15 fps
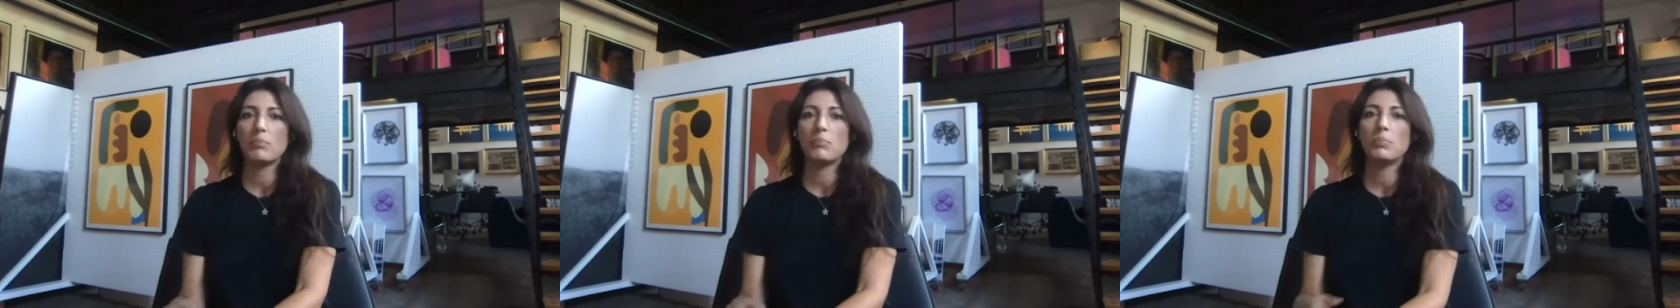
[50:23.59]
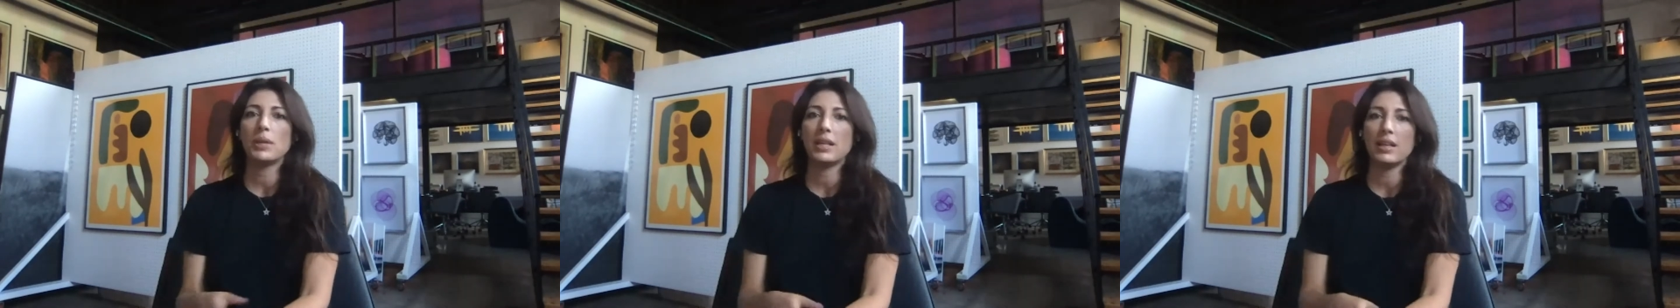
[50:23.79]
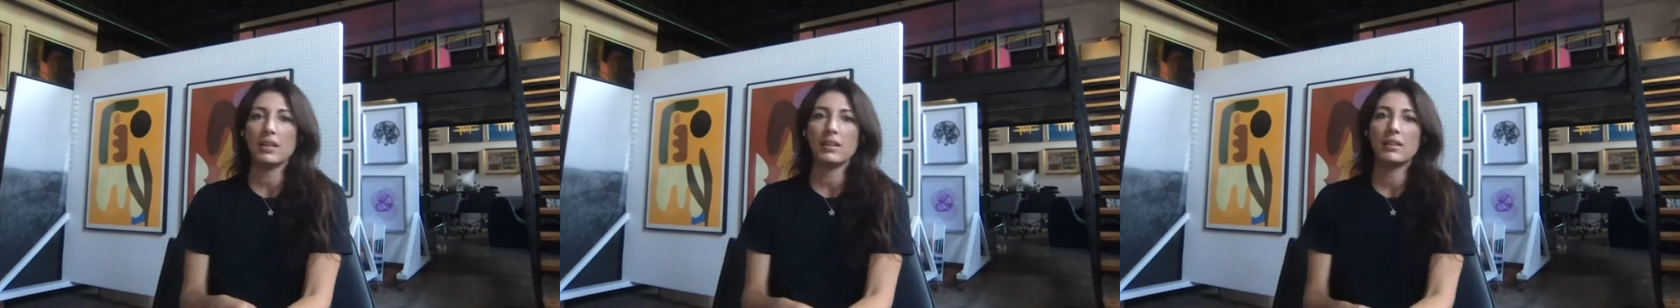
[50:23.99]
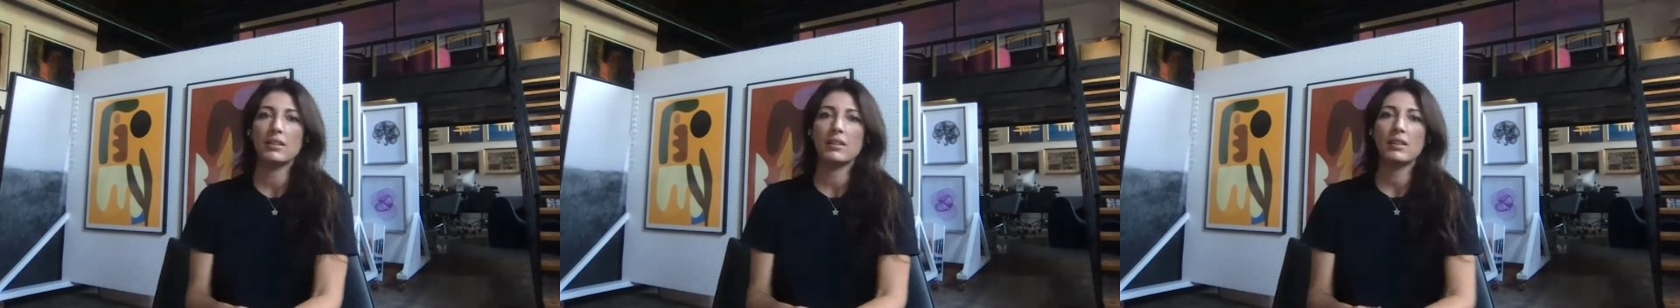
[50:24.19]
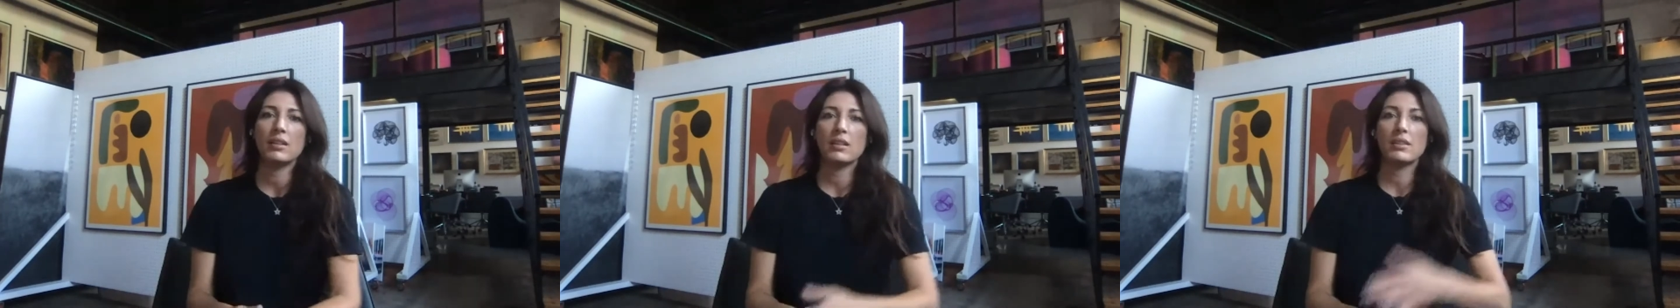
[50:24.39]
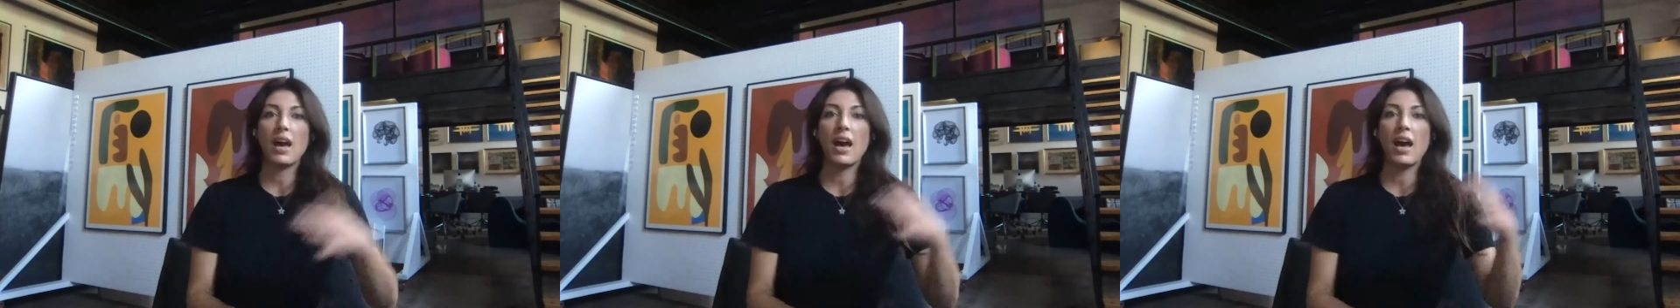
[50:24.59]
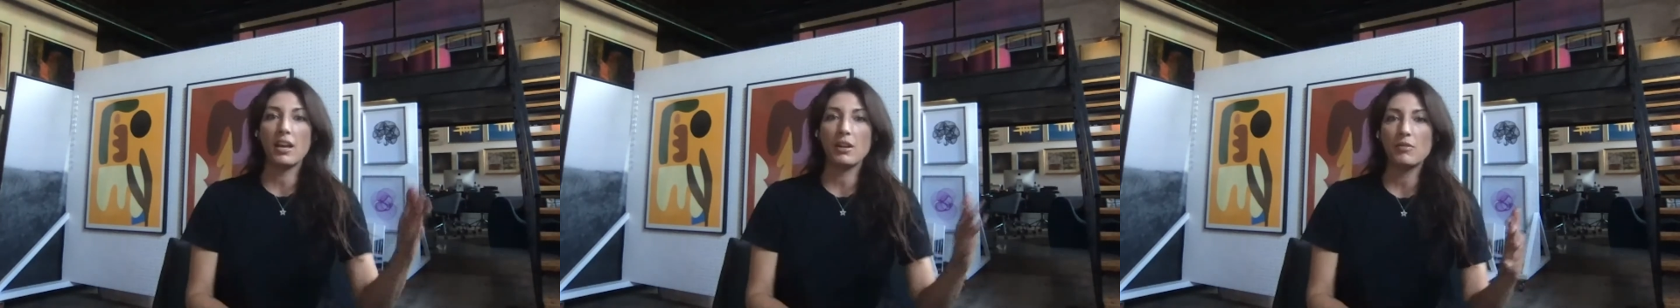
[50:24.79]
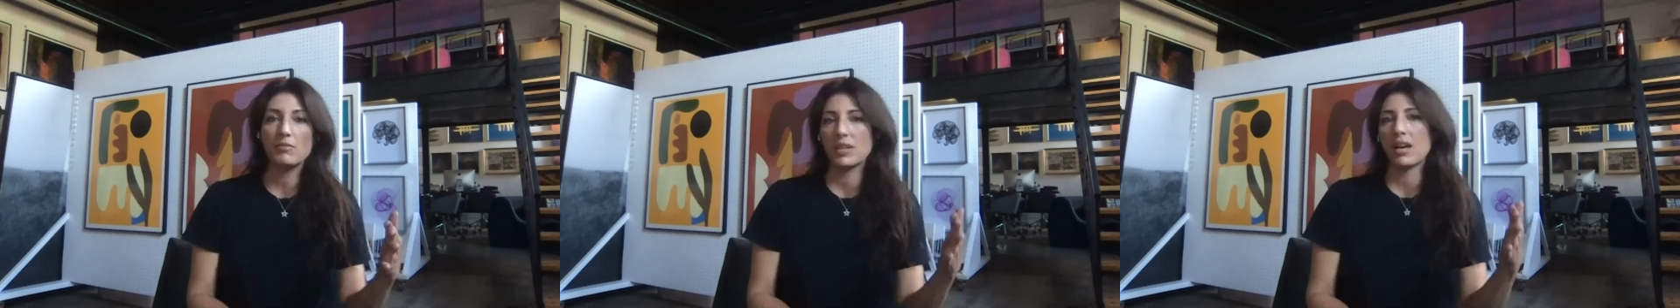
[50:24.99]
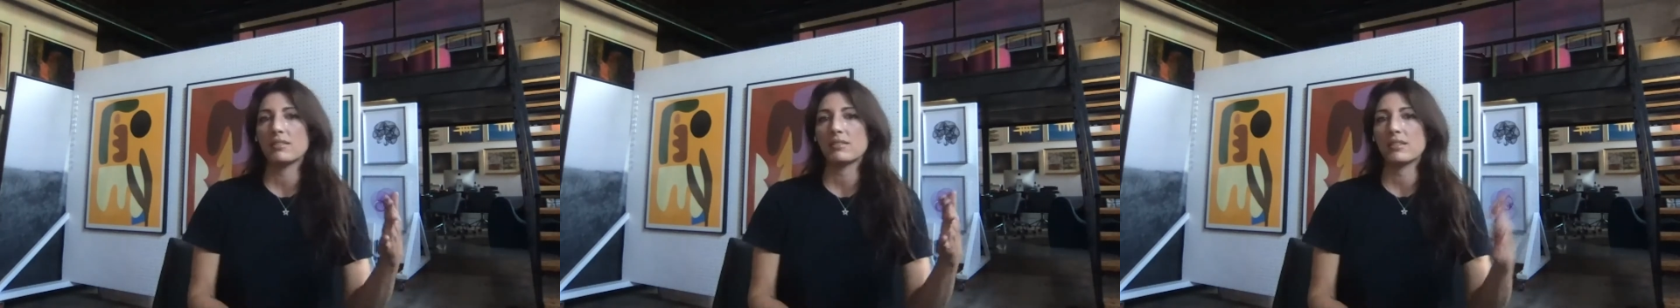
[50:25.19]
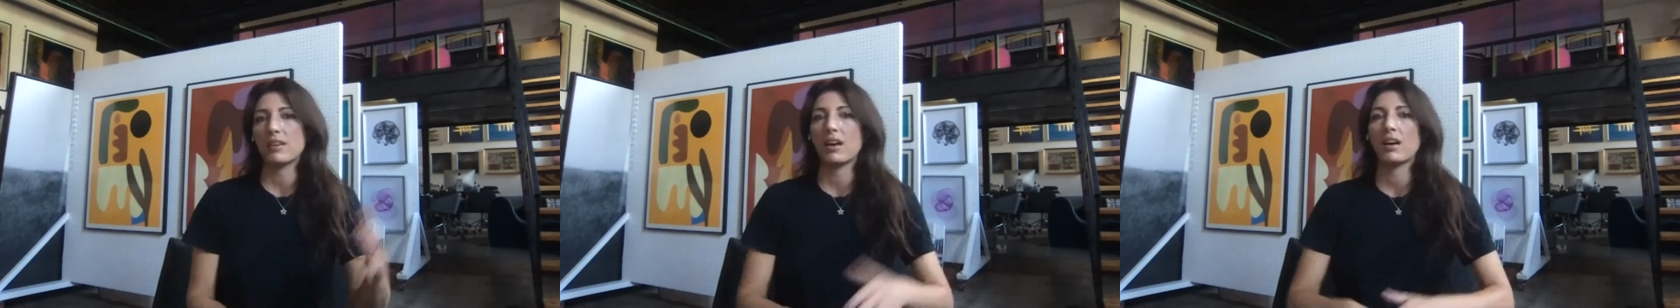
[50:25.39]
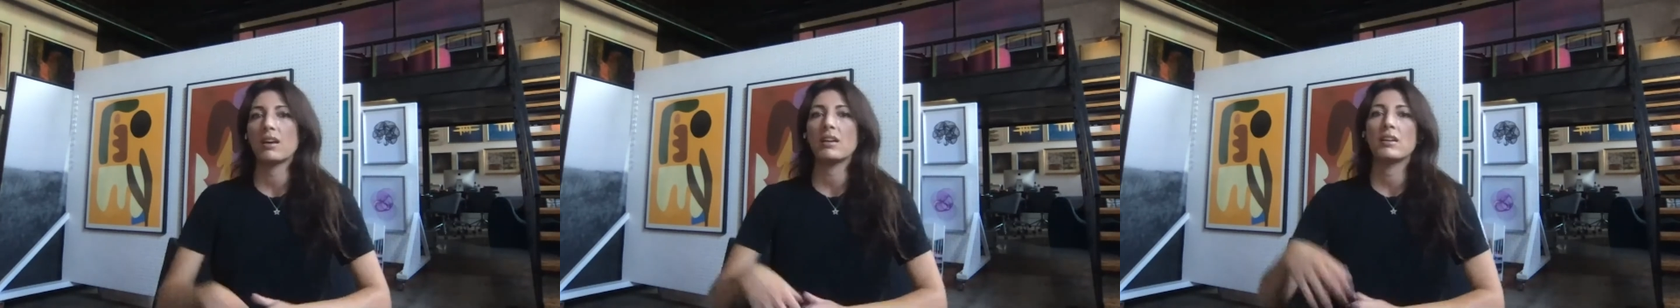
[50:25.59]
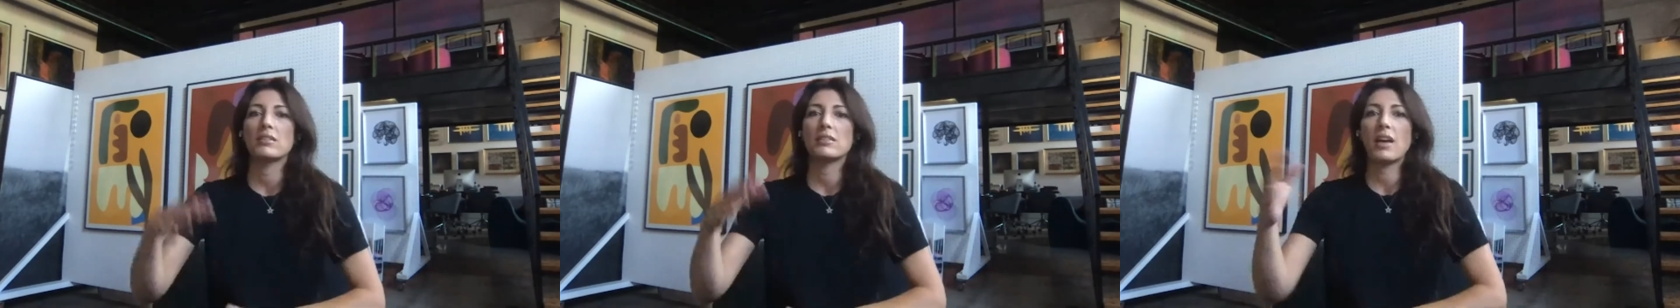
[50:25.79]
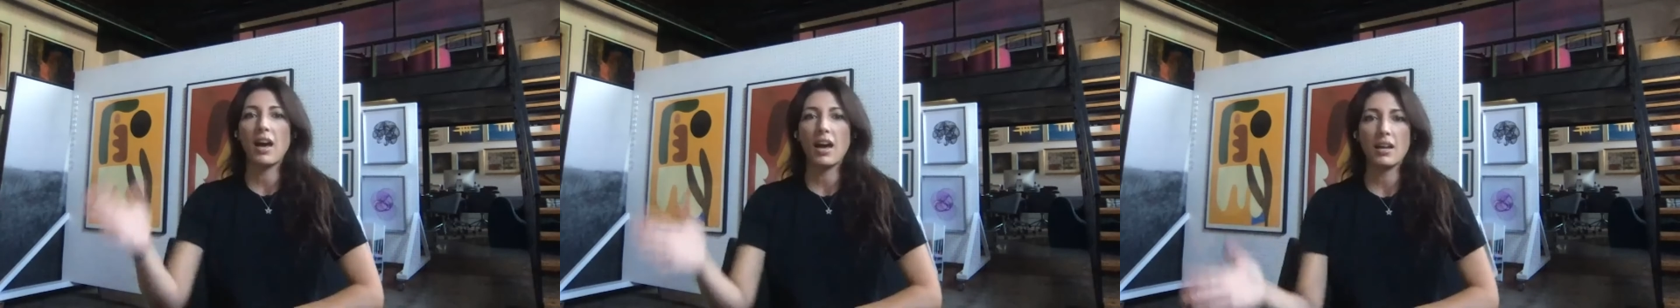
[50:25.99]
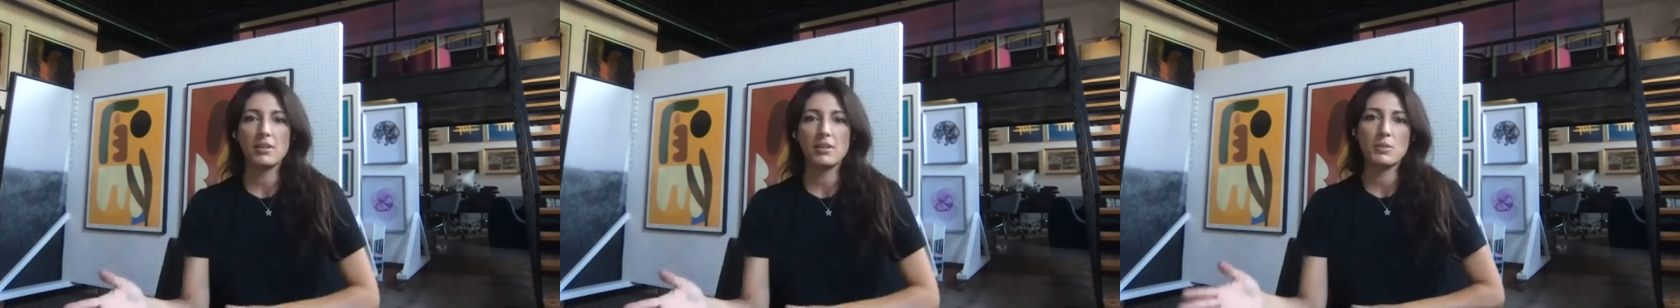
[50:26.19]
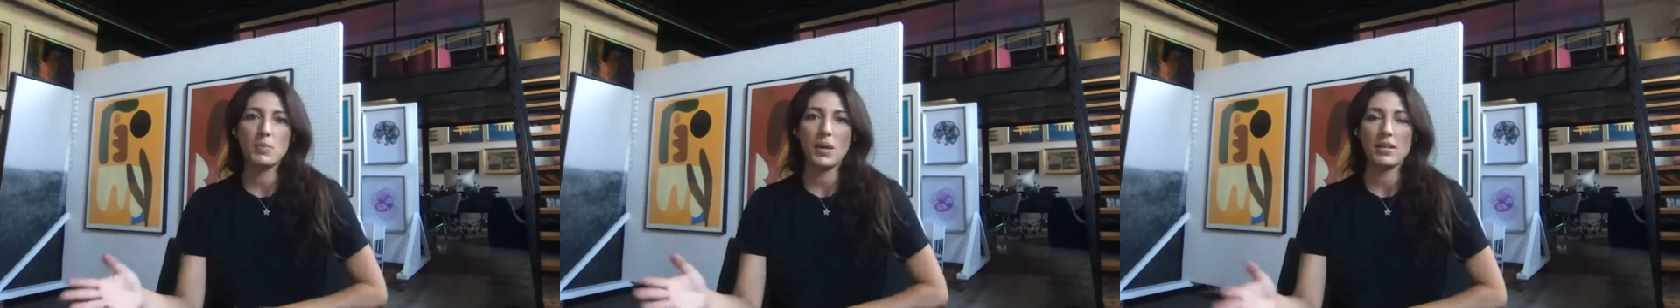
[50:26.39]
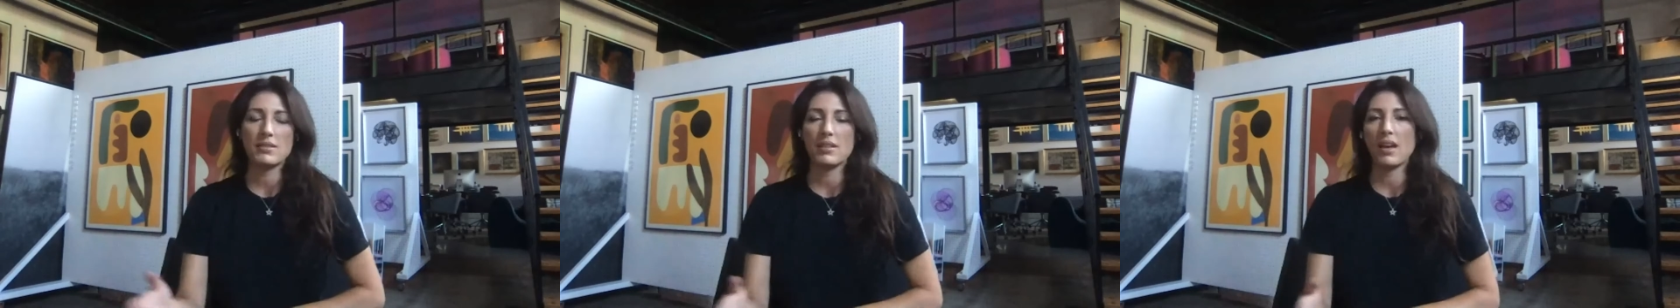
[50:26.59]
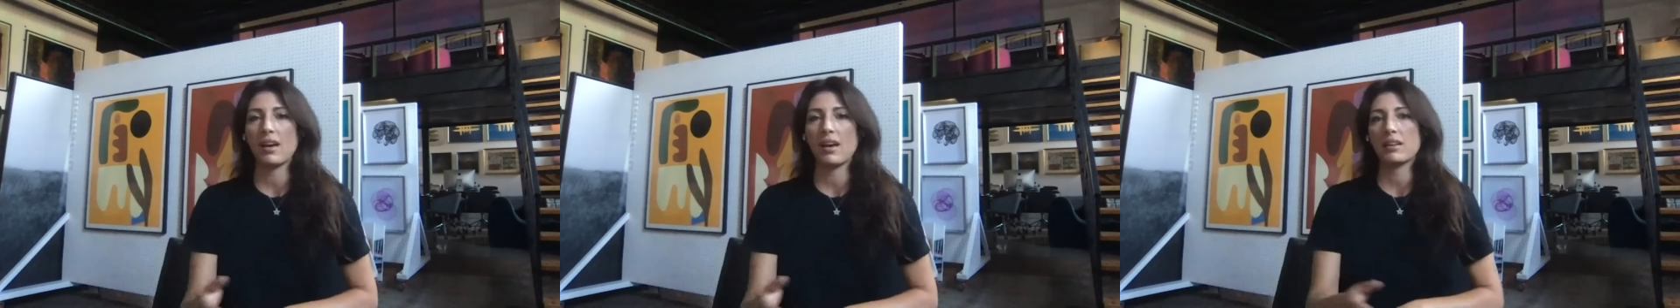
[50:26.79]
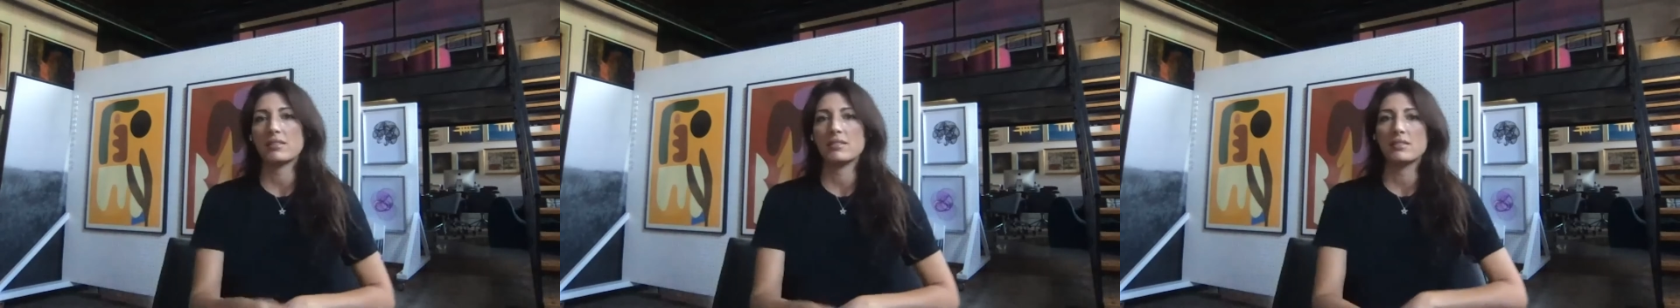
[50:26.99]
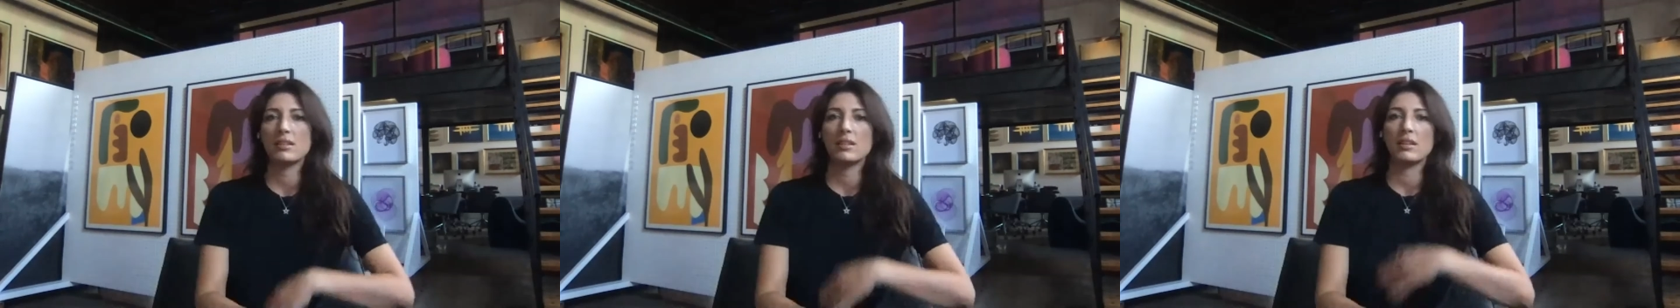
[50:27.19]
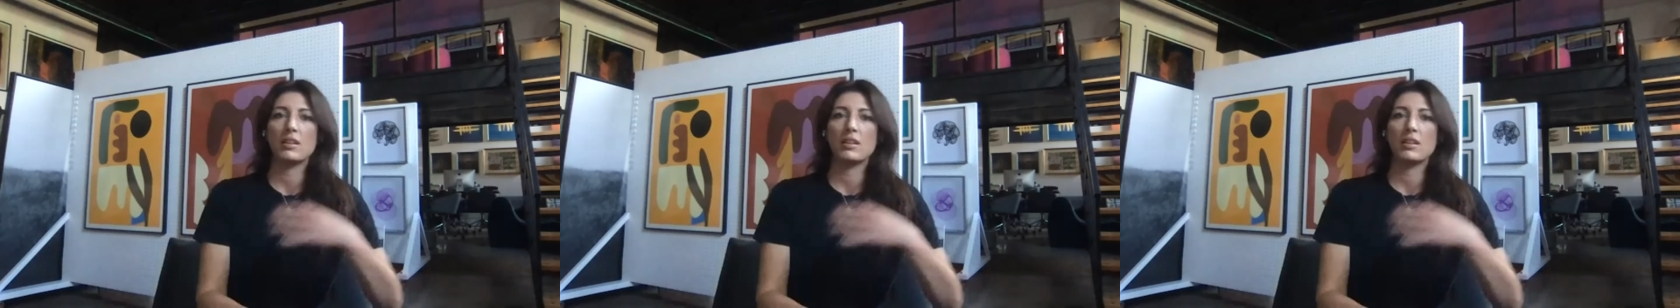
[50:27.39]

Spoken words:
being the head of Tesla, the head of SpaceX,